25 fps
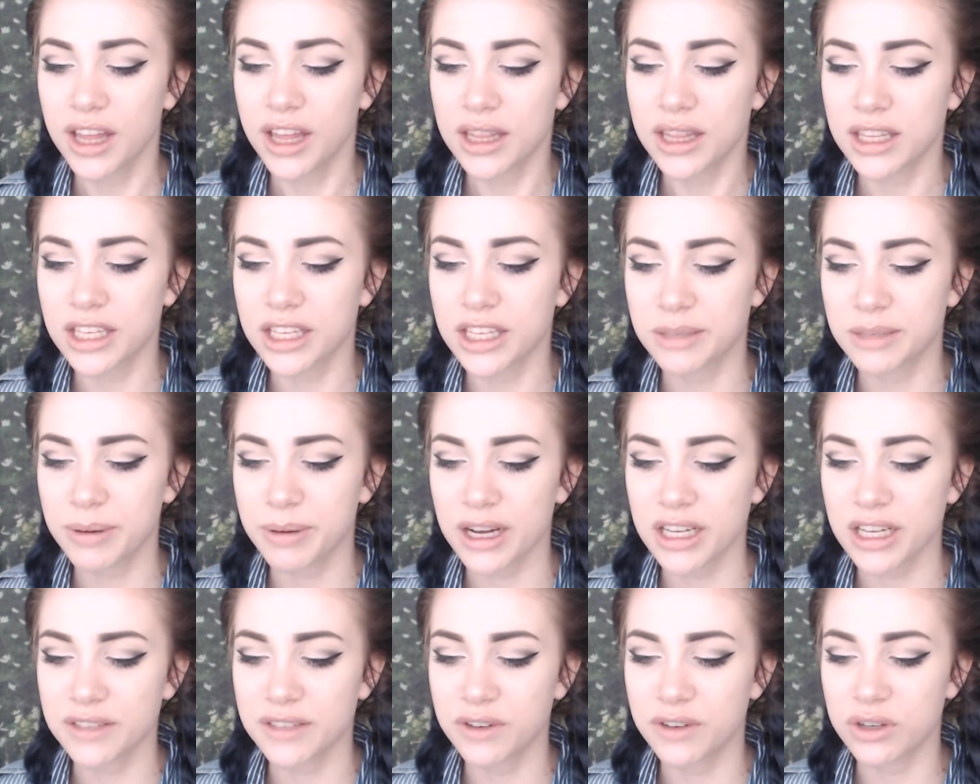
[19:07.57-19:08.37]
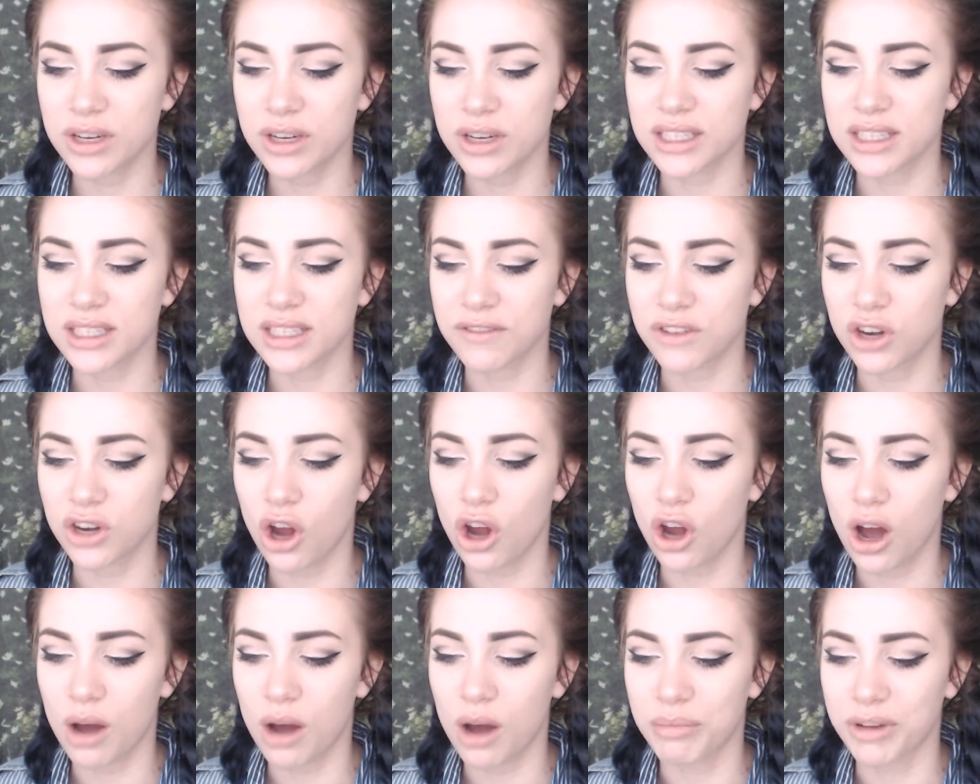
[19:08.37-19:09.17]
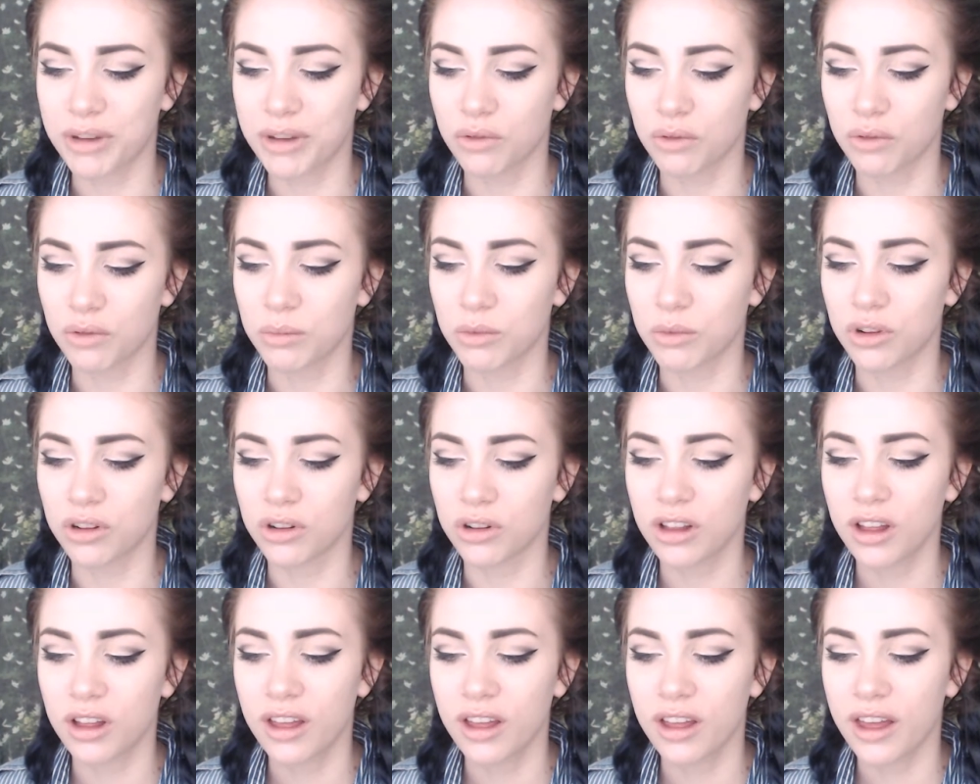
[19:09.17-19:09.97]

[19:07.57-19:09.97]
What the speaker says: These past few days have not been normal.